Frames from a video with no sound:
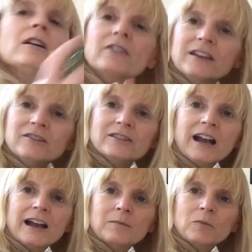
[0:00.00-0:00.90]
This
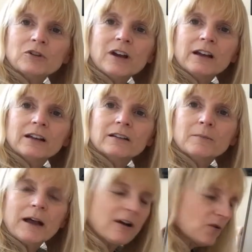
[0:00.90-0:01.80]
time we're talking
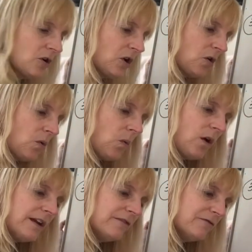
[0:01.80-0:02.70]
about what if